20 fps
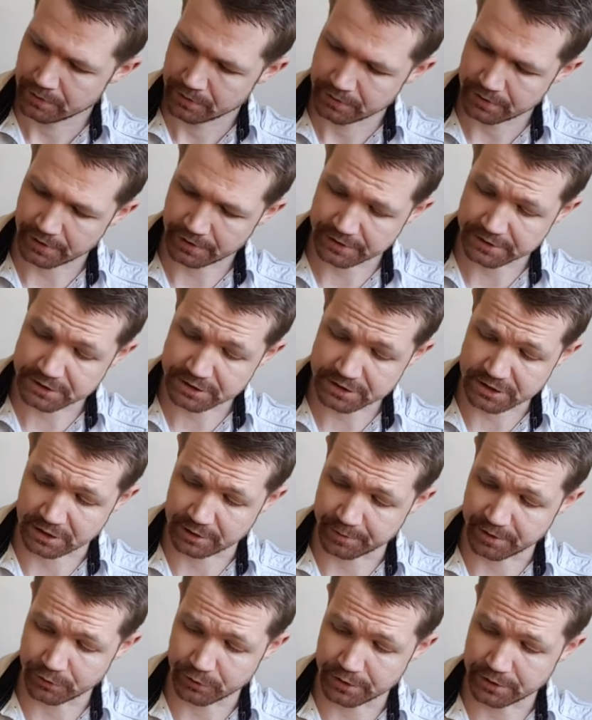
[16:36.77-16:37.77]
Yeah, this is
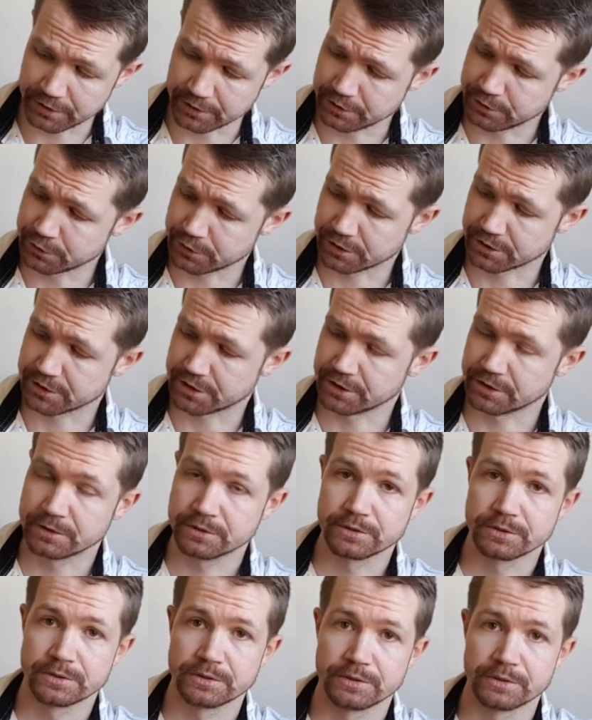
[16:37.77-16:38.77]
gonna be really
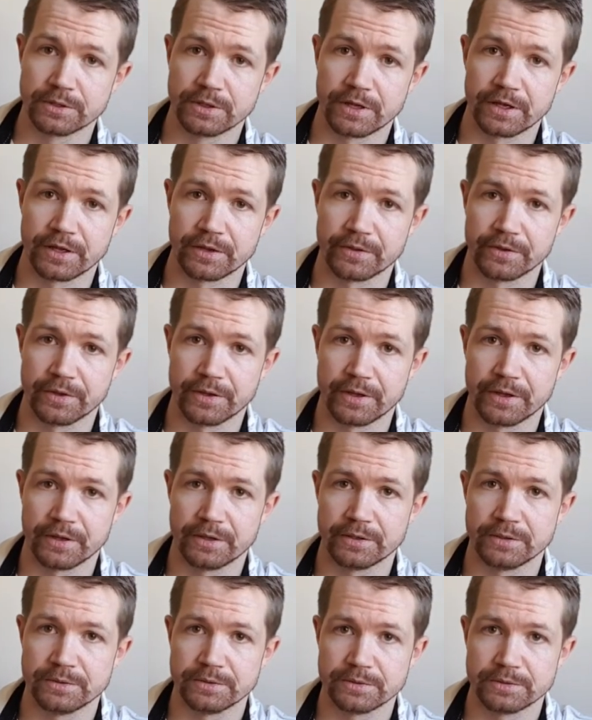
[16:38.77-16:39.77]
interesting, and
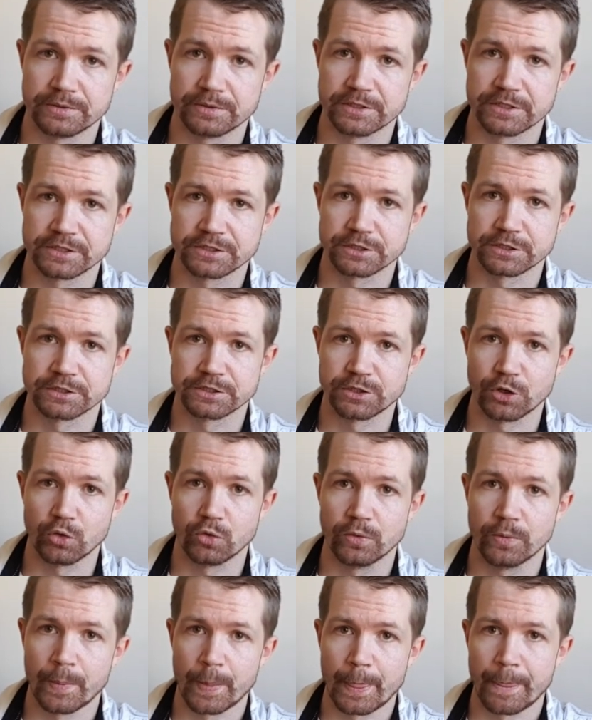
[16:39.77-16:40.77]
it's just
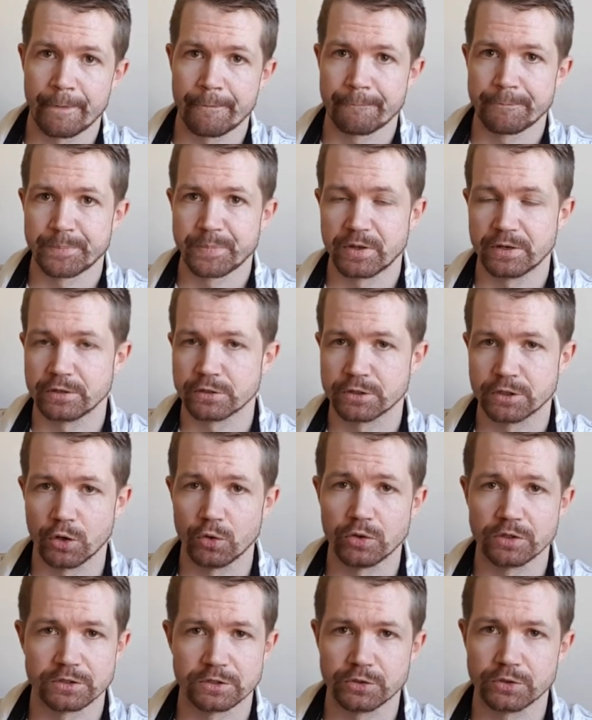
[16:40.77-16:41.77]
so.
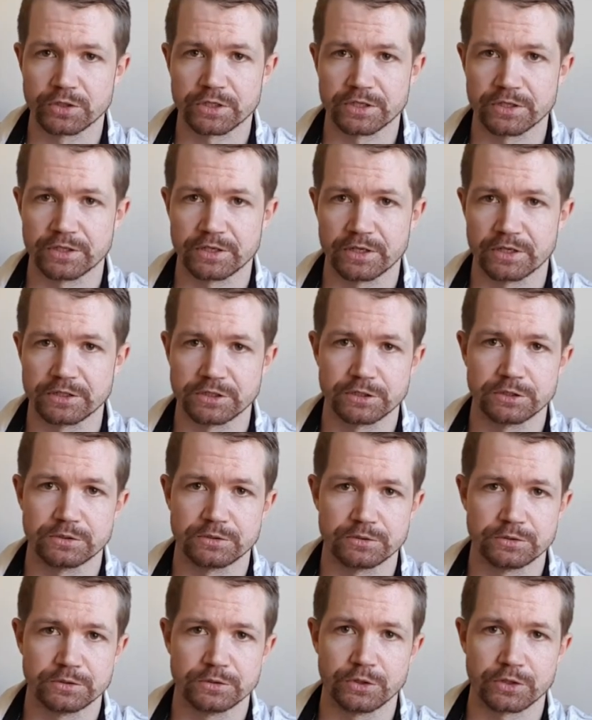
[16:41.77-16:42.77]
Go and look at
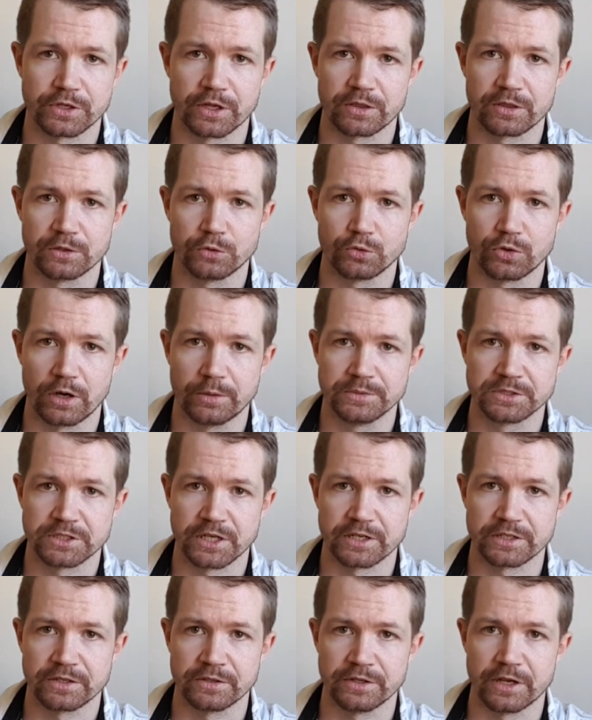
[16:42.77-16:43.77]
their
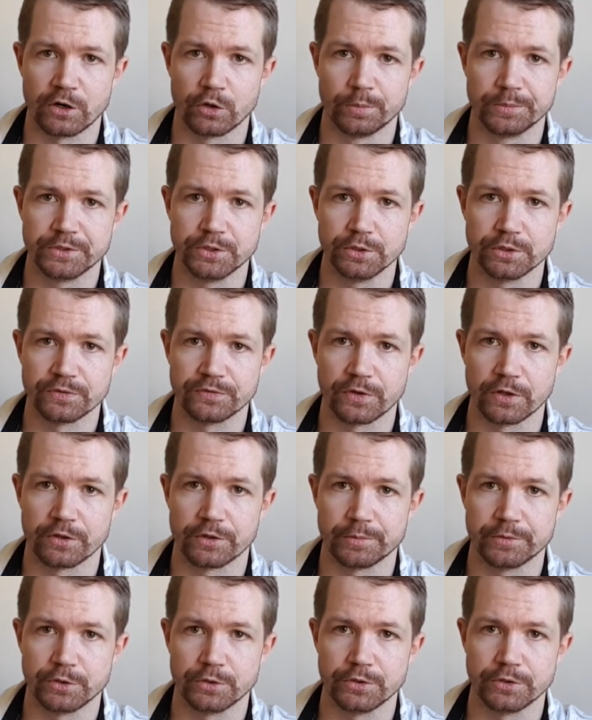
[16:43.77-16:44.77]
website and how beautiful the
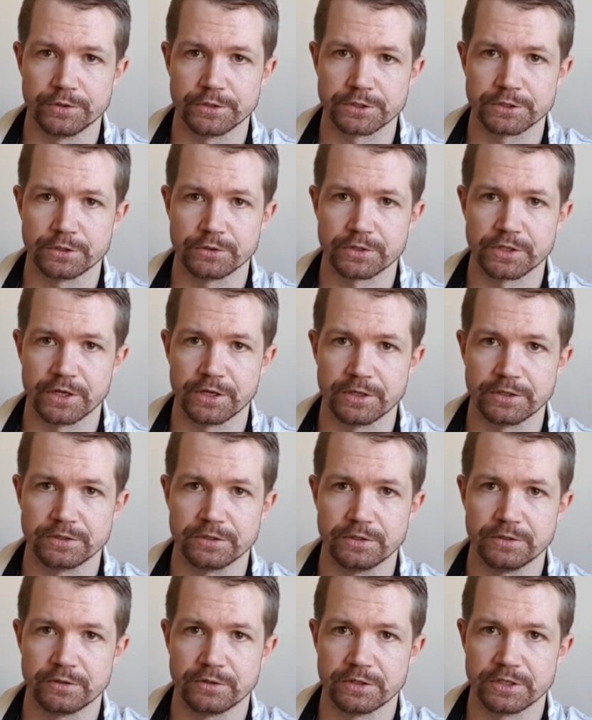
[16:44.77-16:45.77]
brewery is
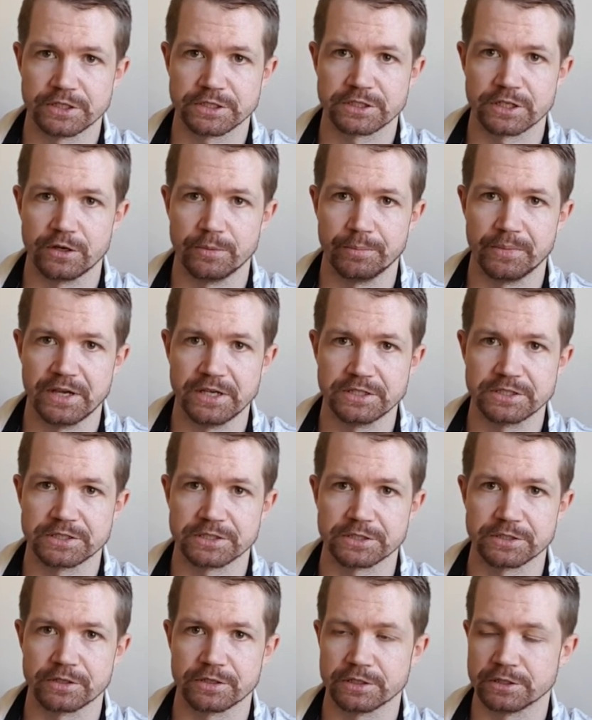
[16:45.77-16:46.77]
located. It's
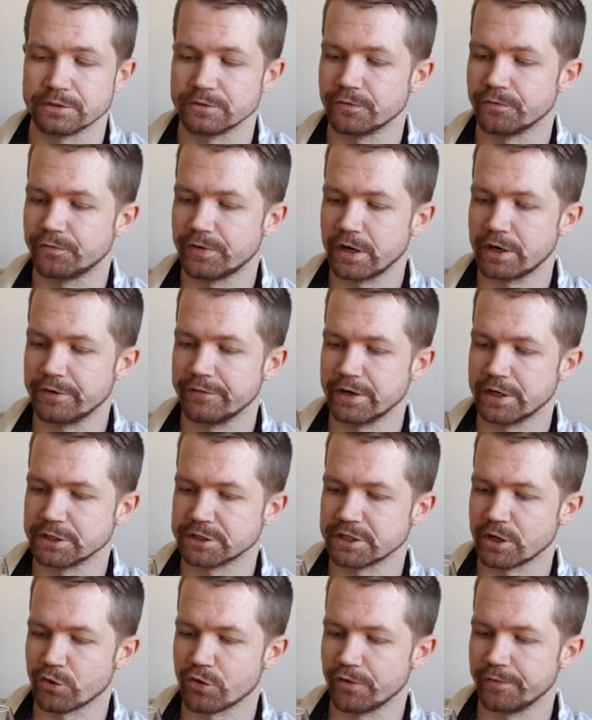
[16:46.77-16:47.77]
amazing, the very very
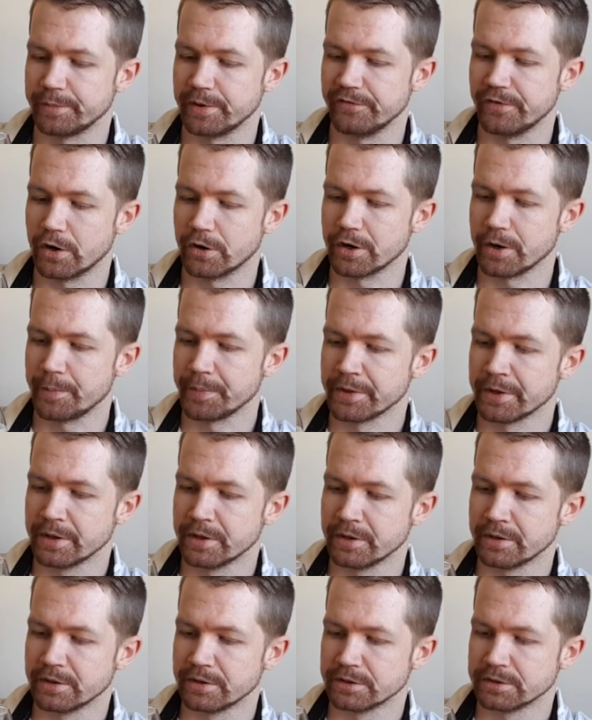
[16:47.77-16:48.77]
south of Bavaria.
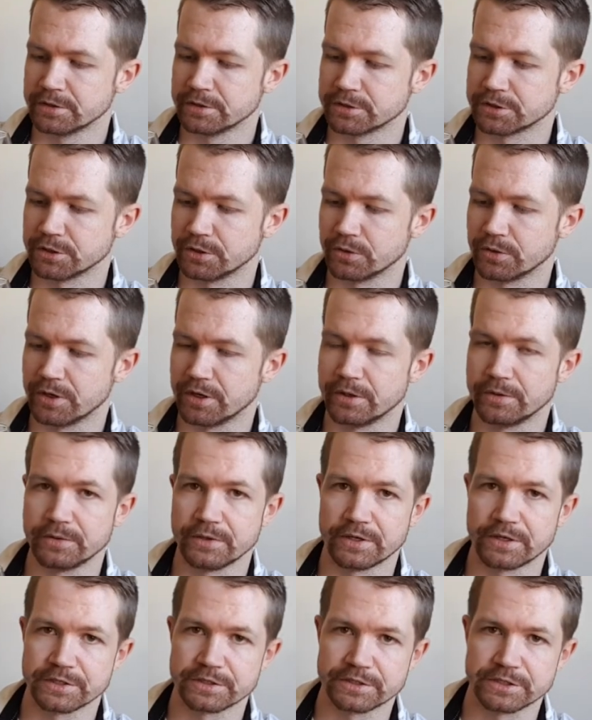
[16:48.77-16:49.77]
So
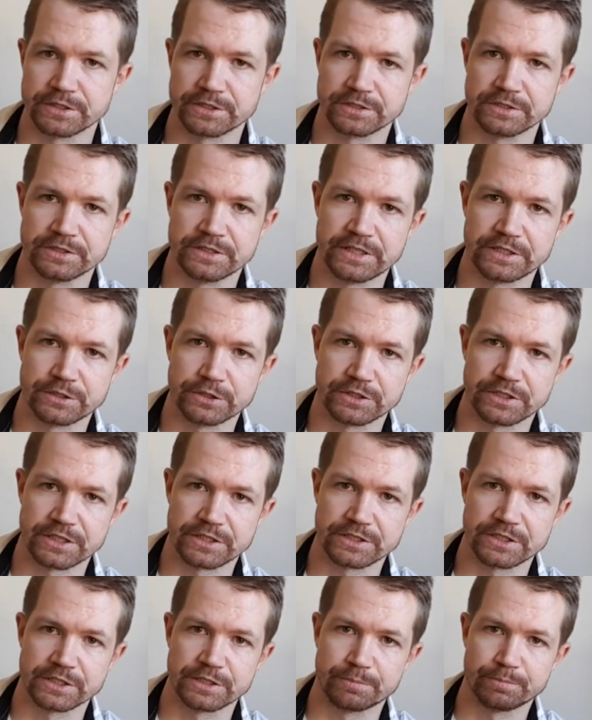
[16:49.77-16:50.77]
need to
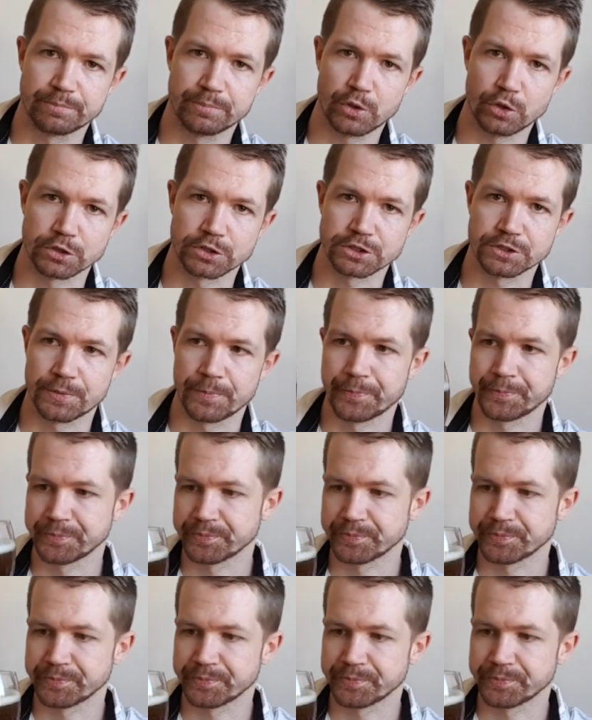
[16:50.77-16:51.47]
taste it. Prost.